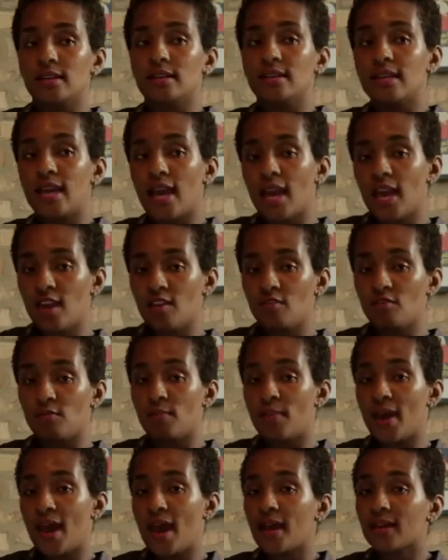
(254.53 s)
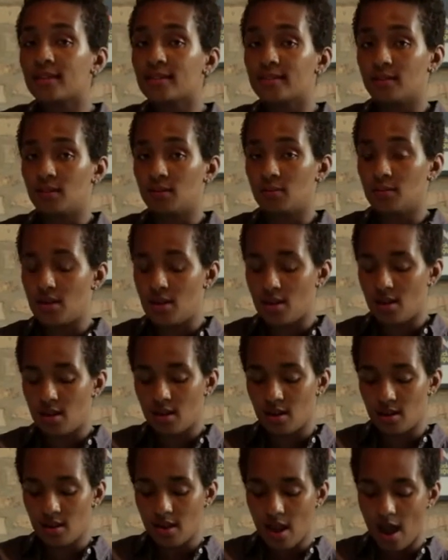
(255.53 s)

gave back to me.